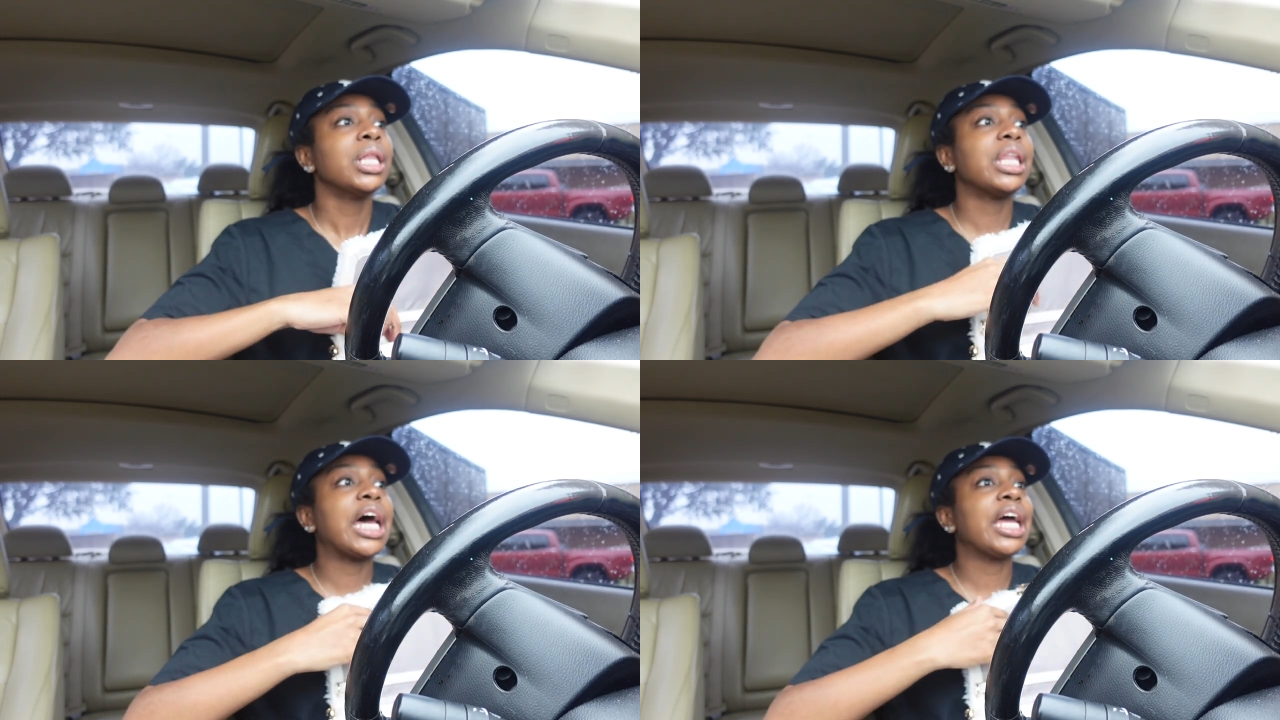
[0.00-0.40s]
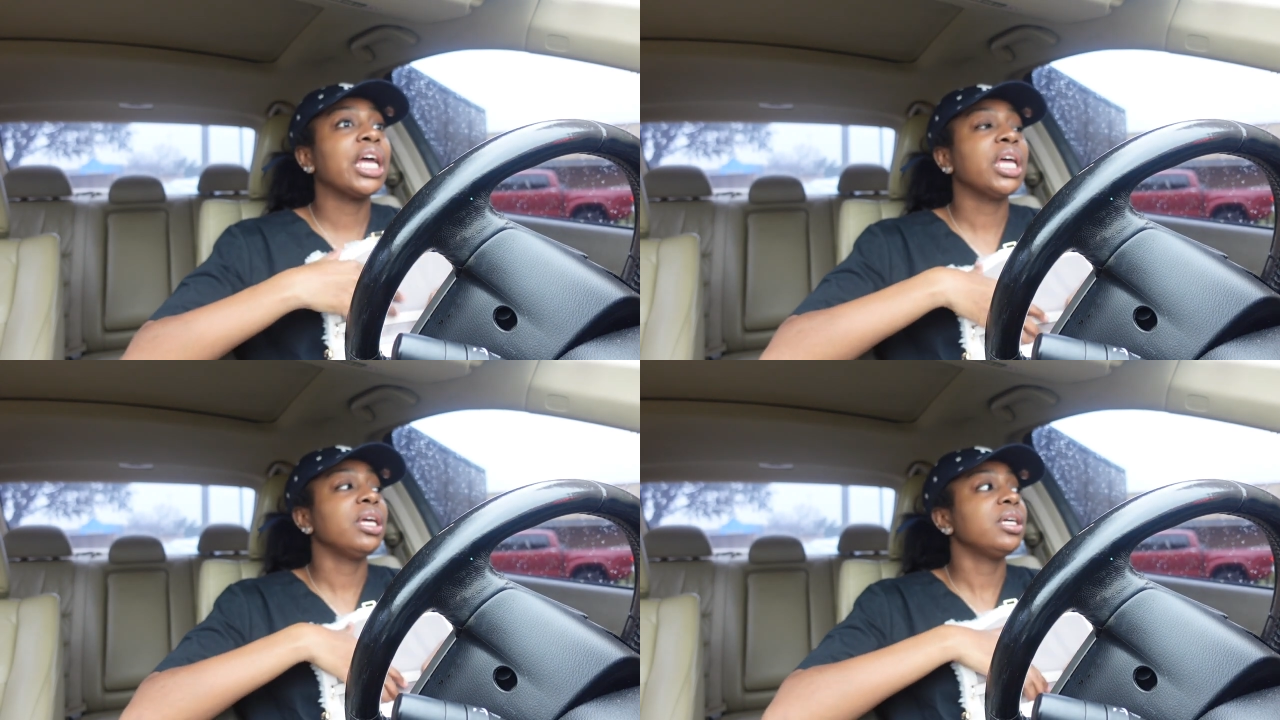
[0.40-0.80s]

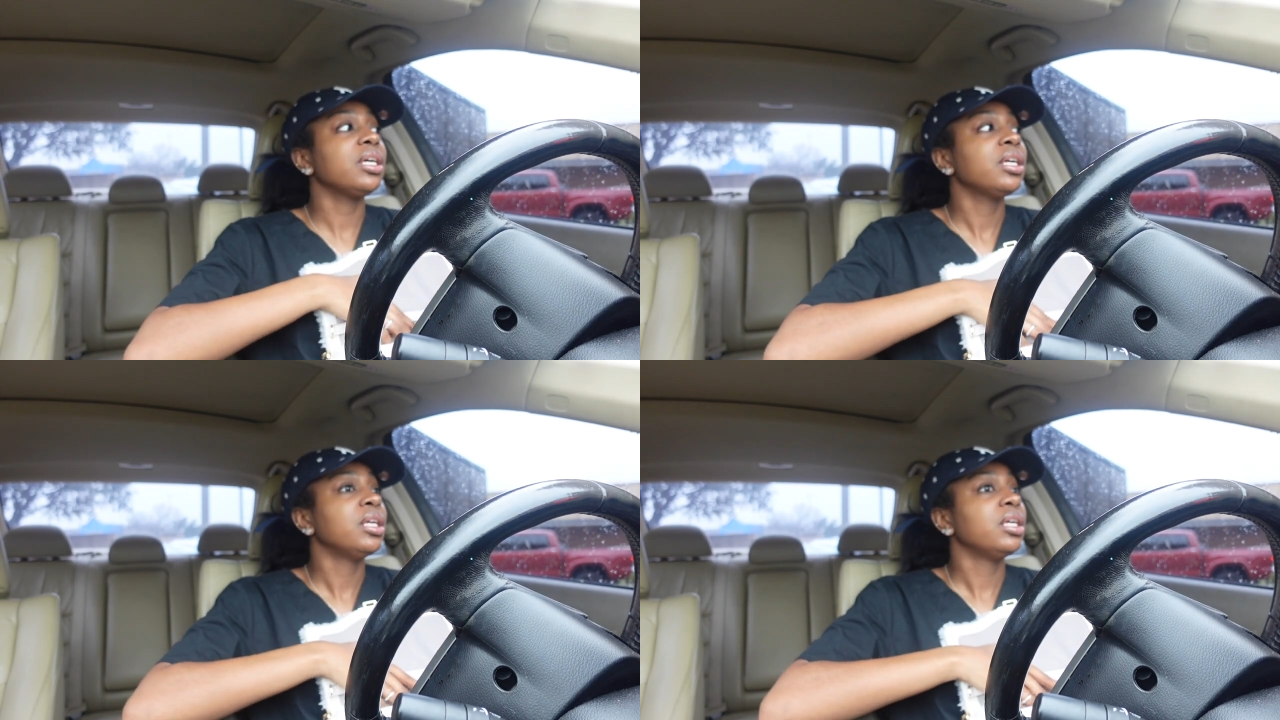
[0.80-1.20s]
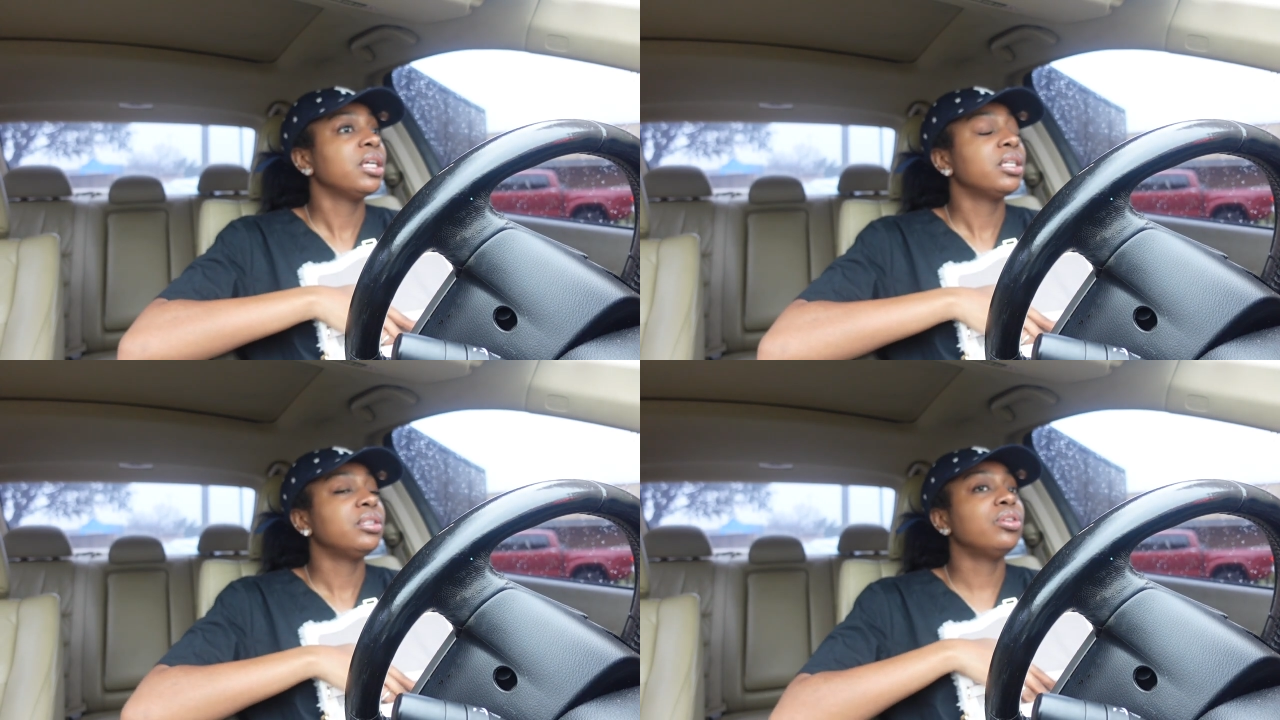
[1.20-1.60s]
Like,
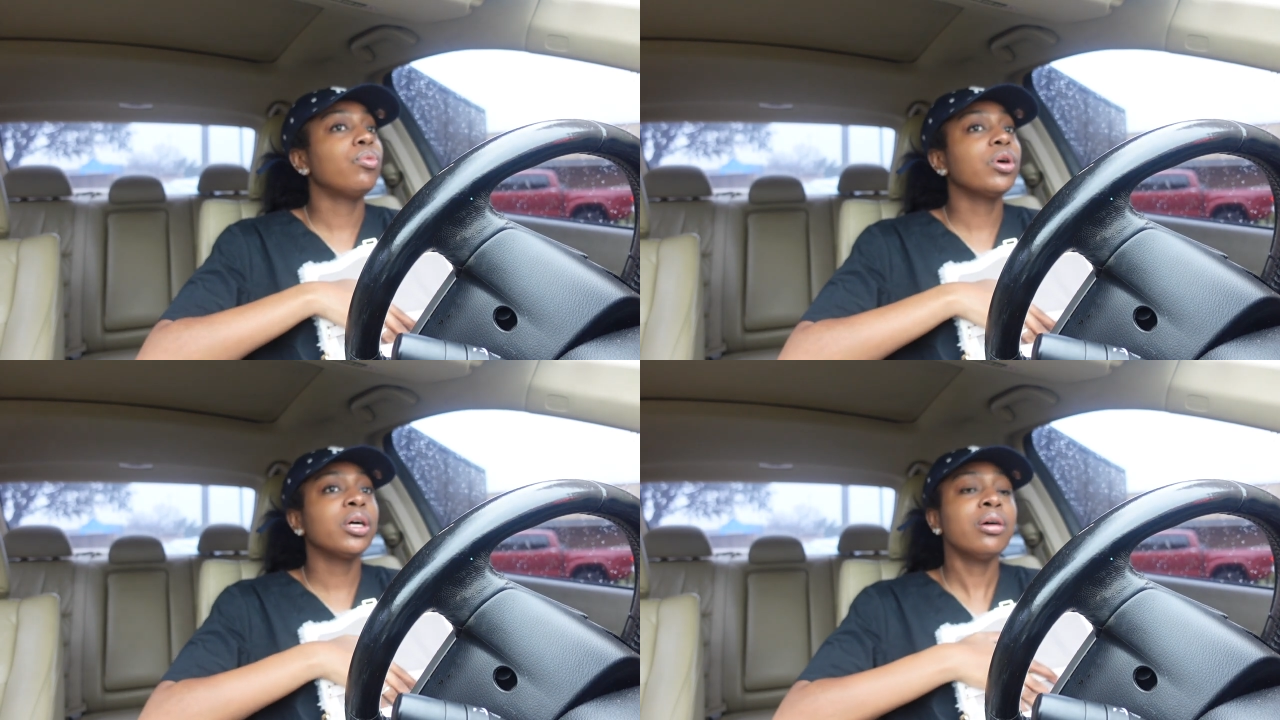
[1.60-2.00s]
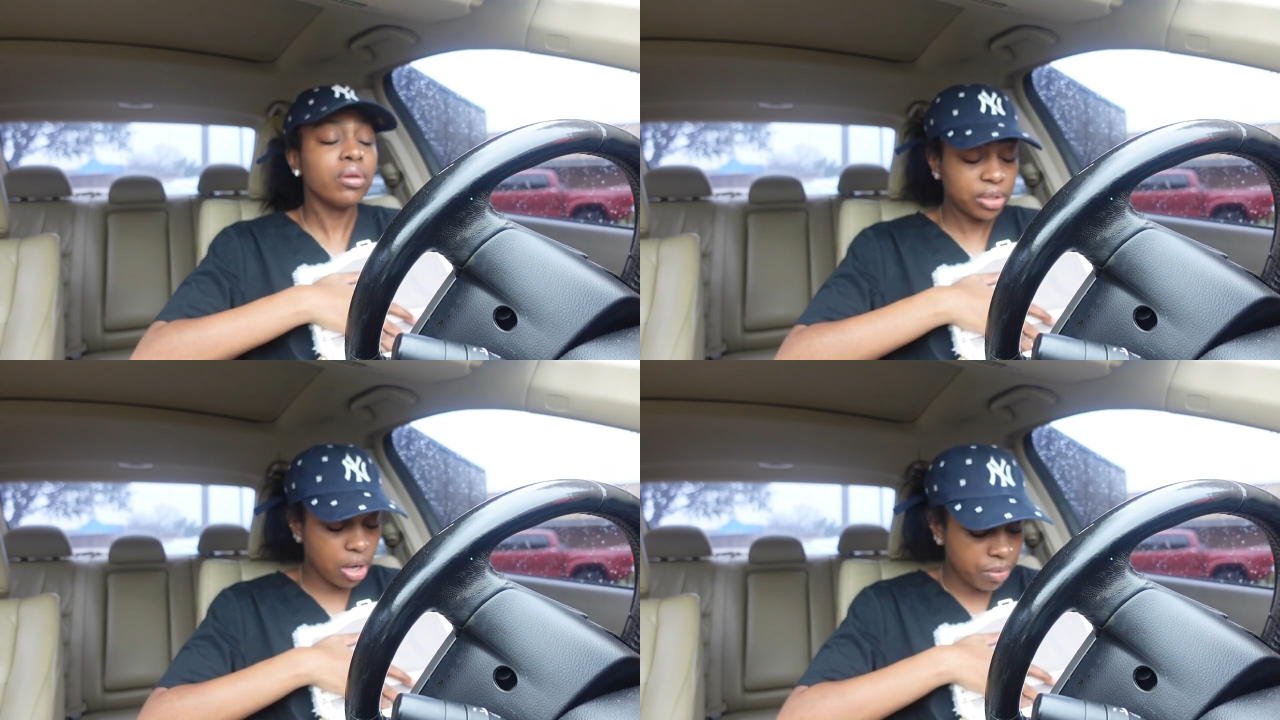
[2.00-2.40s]
the
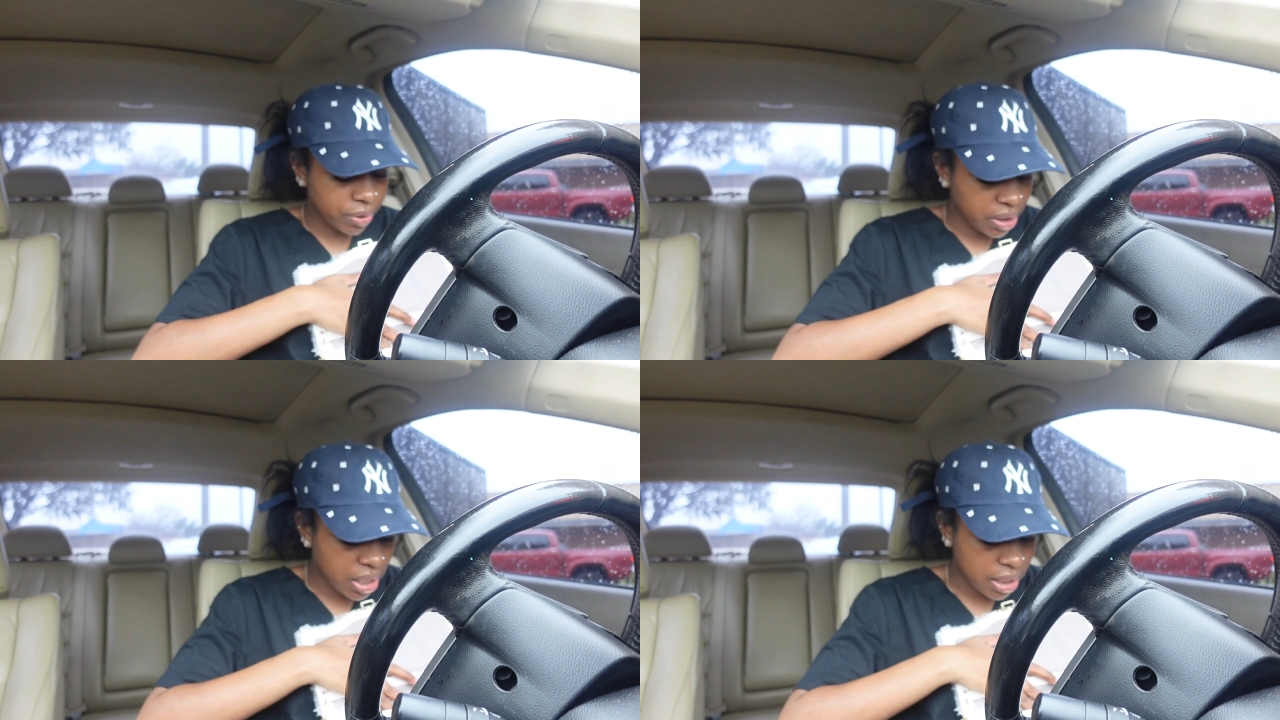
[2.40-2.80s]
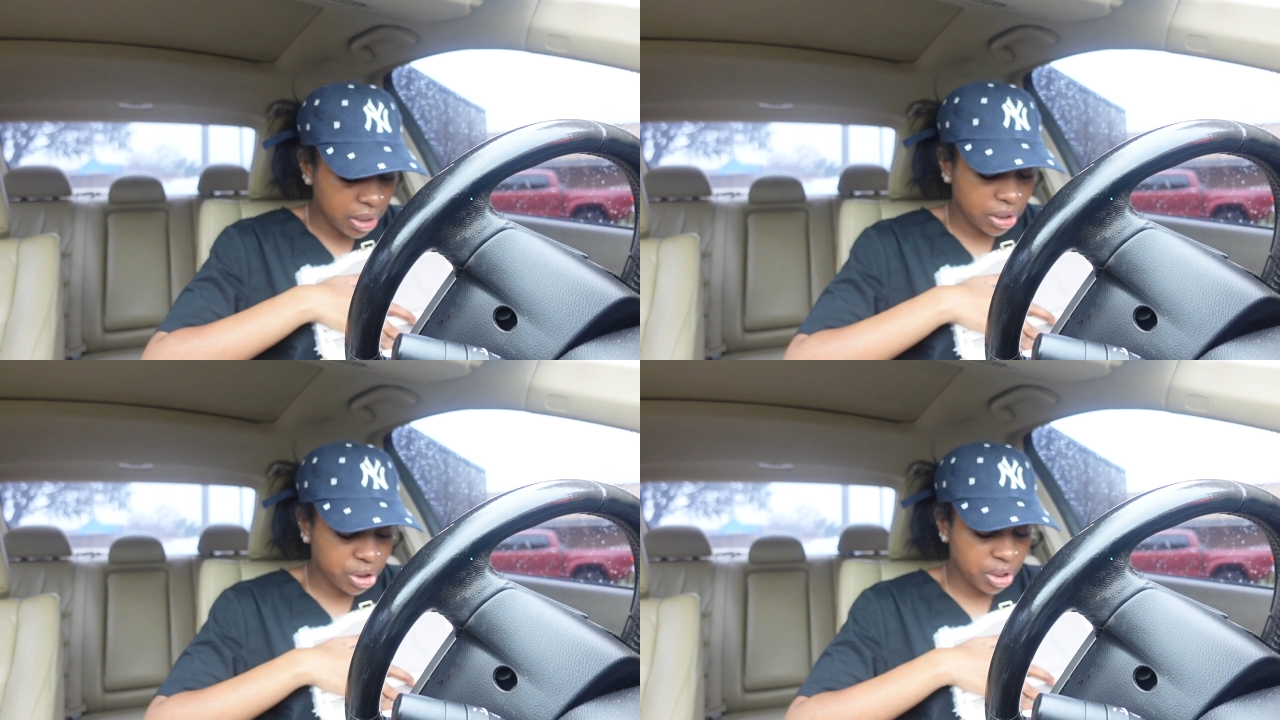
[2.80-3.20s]
world is already kind
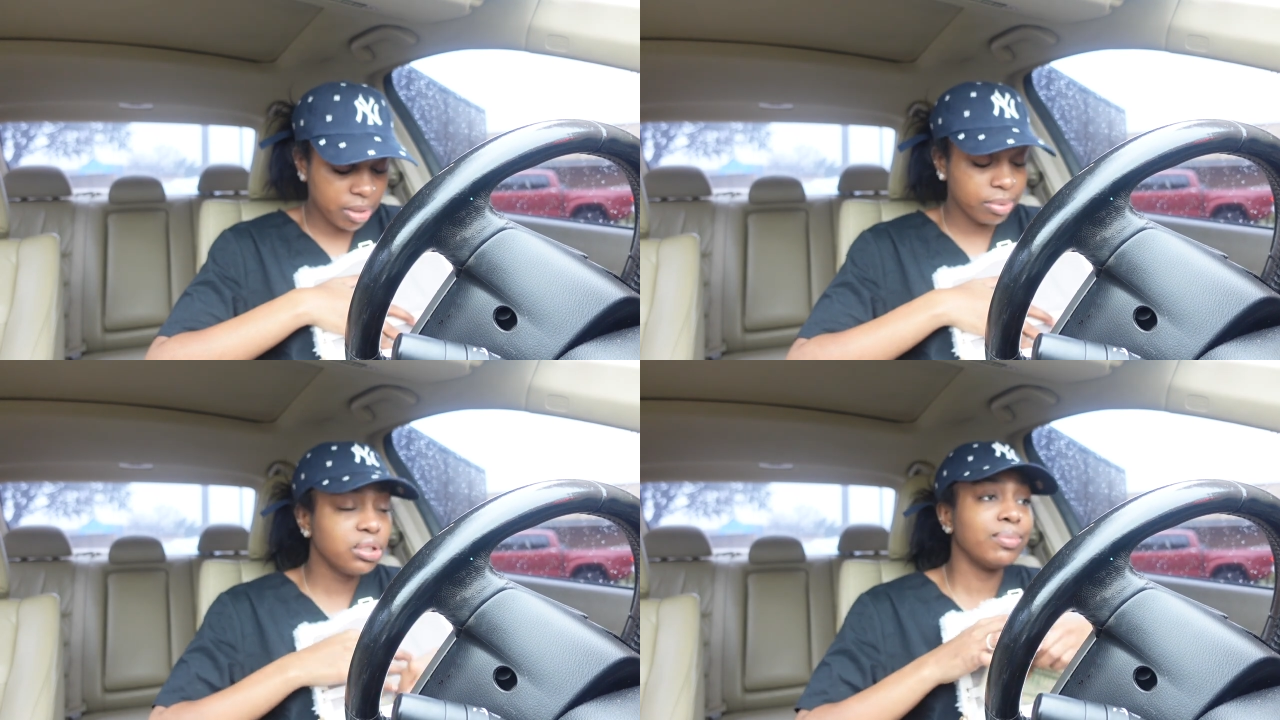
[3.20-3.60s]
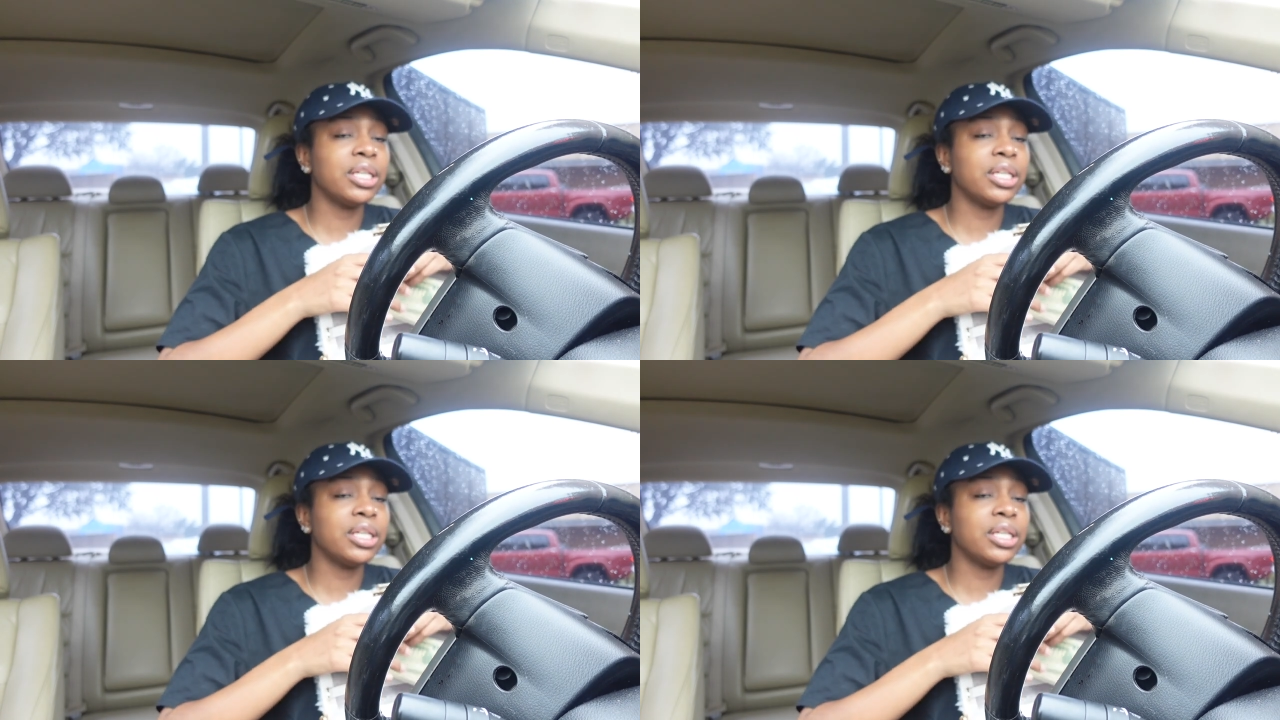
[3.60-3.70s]
of in shambles,